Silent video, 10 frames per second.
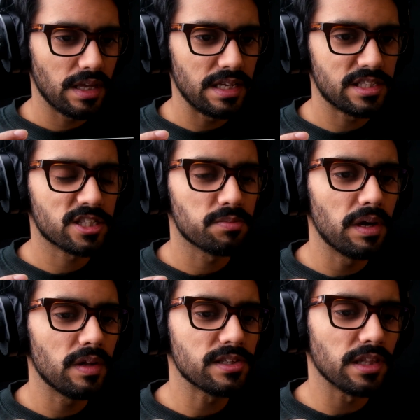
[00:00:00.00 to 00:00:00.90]
It
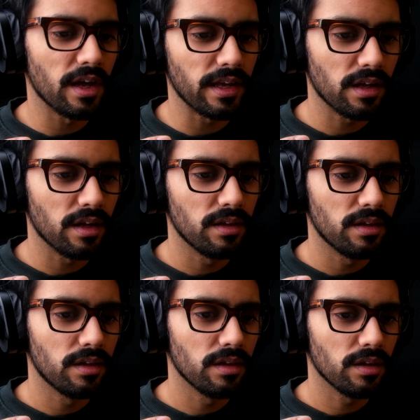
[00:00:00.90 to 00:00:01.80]
smells like
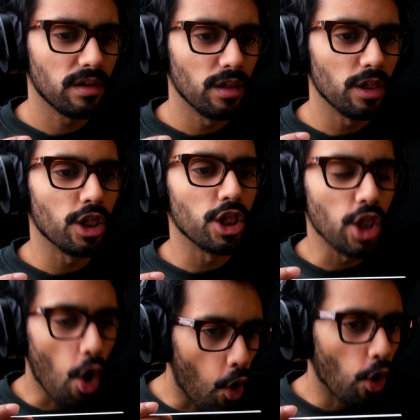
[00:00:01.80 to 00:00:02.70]

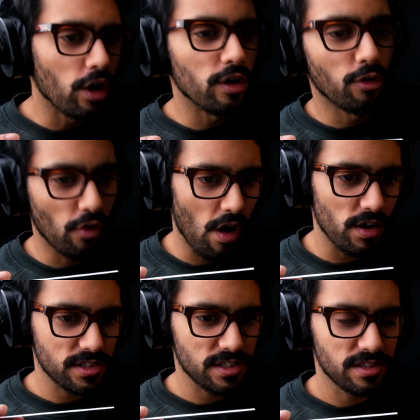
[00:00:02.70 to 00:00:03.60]
long
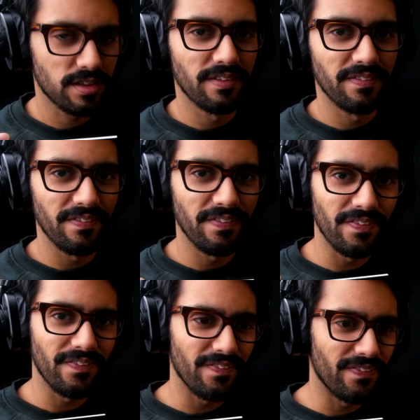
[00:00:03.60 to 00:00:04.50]
grass
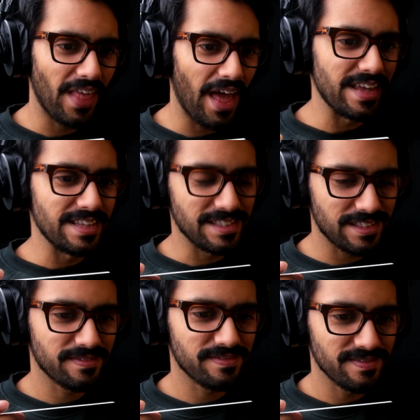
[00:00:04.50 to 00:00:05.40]
that
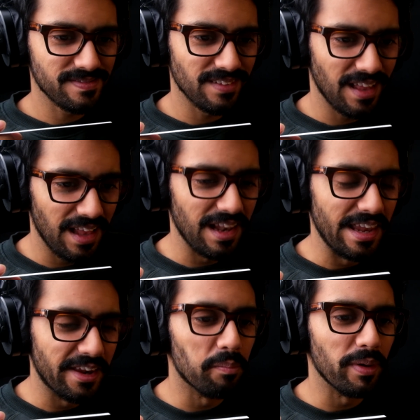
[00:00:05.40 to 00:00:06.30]
is a
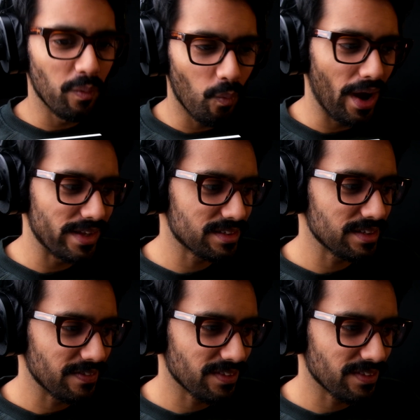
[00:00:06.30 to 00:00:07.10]
little bit wet.